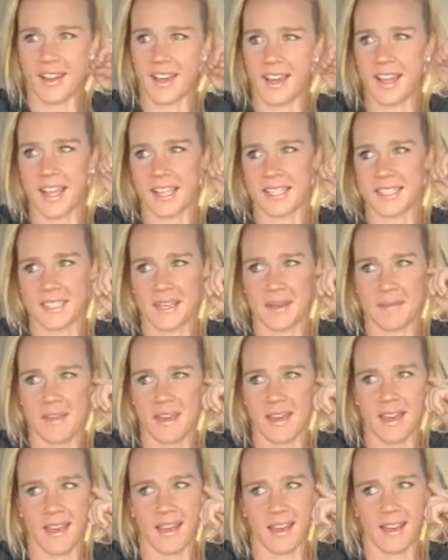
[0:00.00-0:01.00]
I, accept
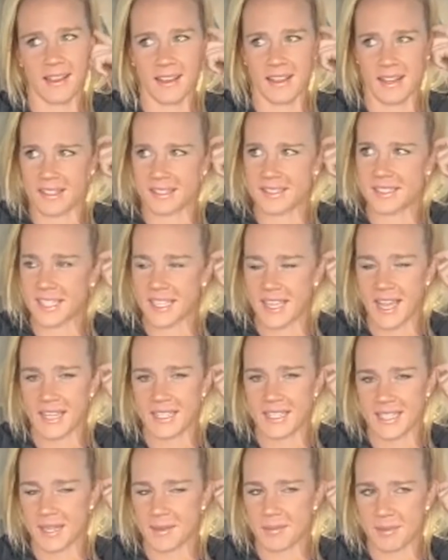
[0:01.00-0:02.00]
that. I'll, I'll take I
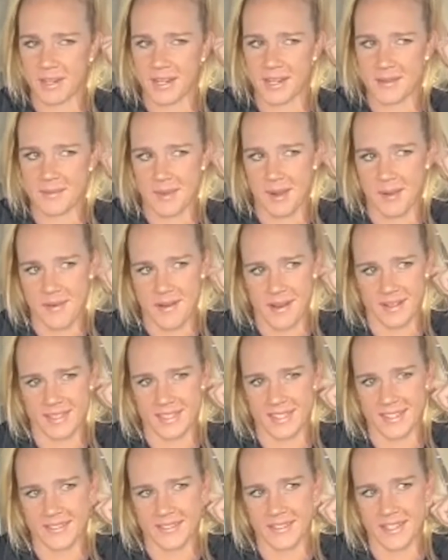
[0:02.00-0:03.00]
take pride in my
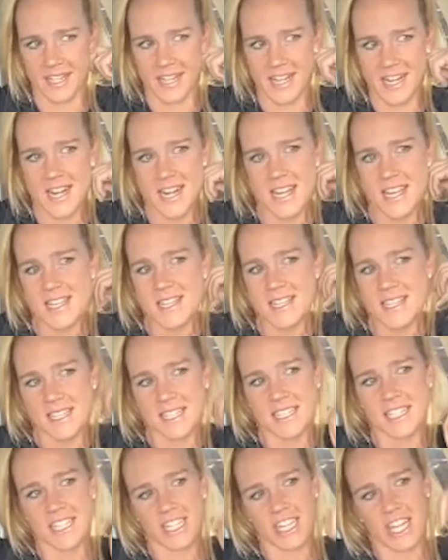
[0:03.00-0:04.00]
boxing career.
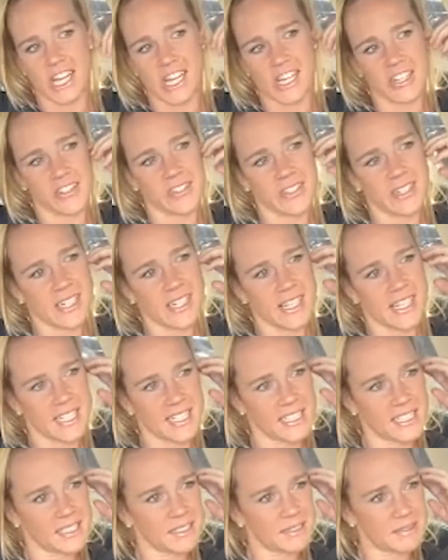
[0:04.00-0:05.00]
You know,
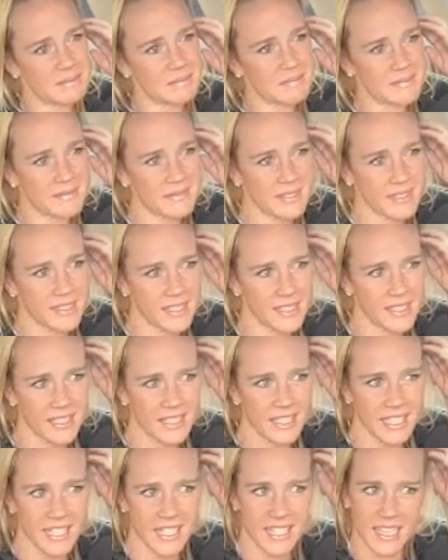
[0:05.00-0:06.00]
um,
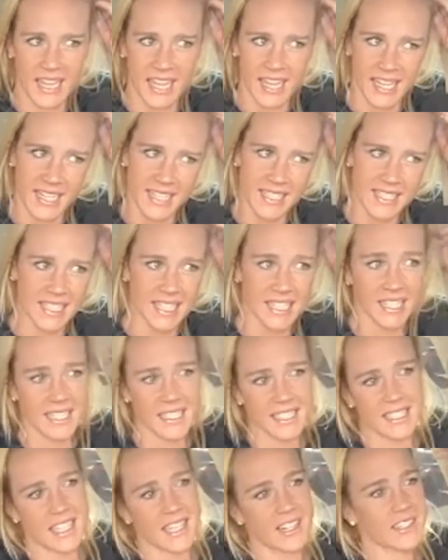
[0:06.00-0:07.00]
it like I said,
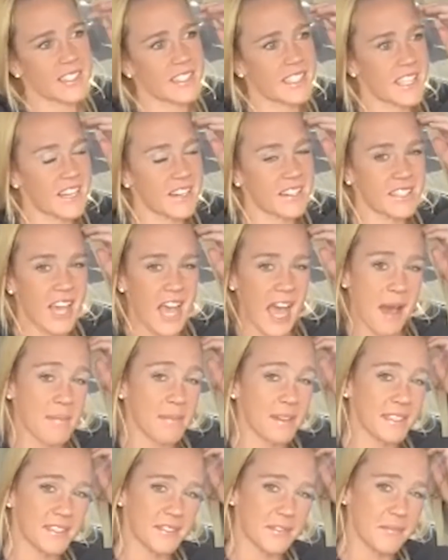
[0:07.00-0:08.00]
it, there's there's
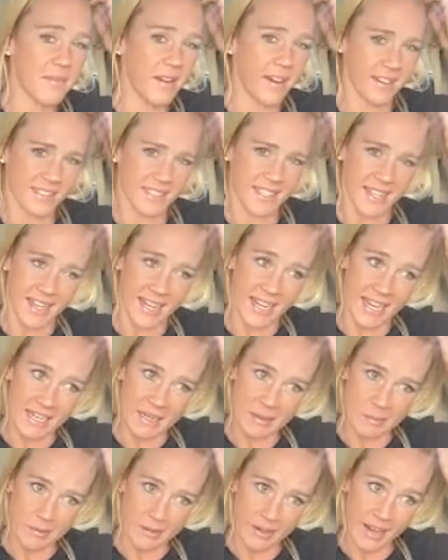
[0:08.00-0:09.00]
habits from boxing I had
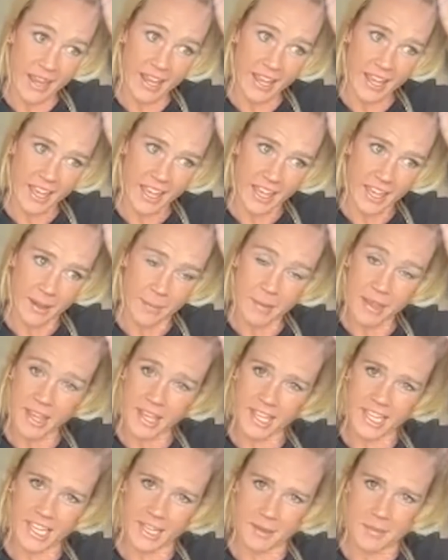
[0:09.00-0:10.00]
to break
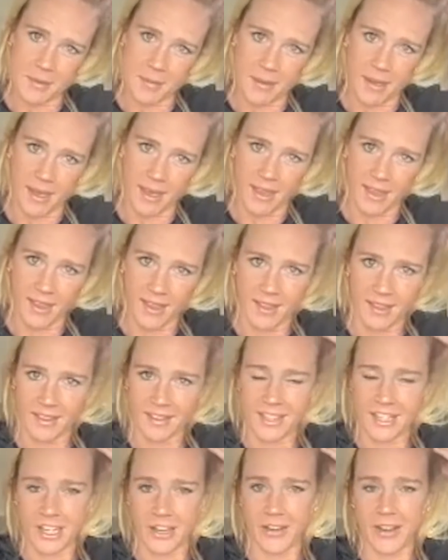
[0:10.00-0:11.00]
coming into MMA.
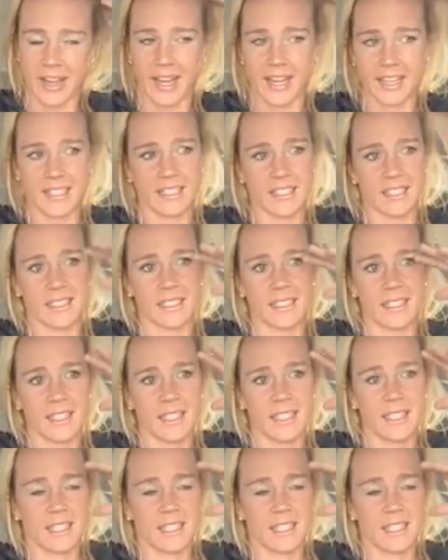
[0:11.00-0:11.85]
You know, I had to